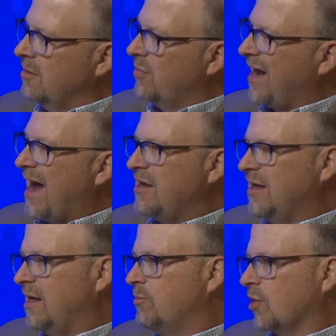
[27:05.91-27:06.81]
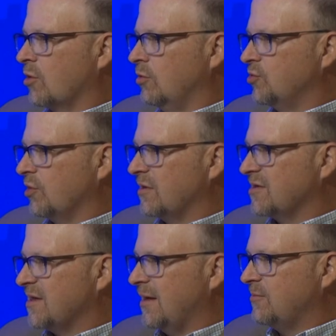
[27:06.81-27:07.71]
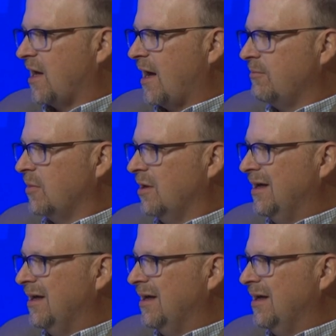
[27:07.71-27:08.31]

but how do you keep your culture at the same time?